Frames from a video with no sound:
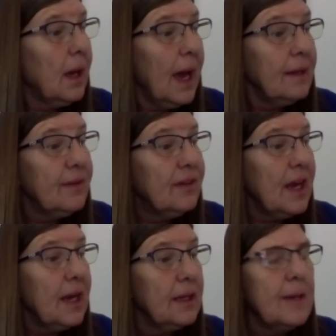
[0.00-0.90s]
and
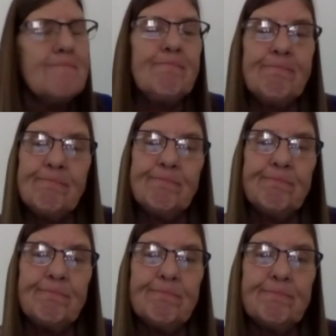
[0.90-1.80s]
saying,
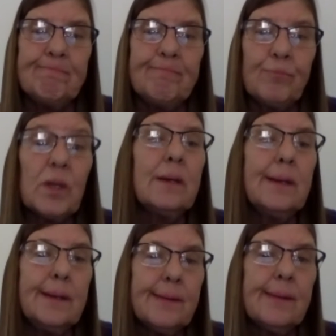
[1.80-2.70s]

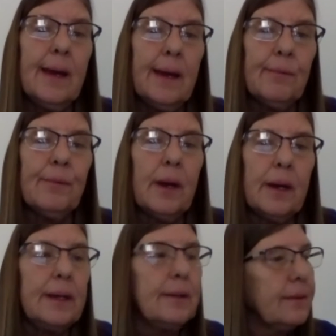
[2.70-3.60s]
is that
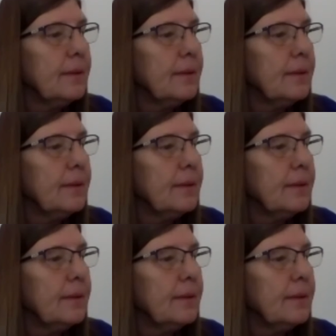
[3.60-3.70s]
right?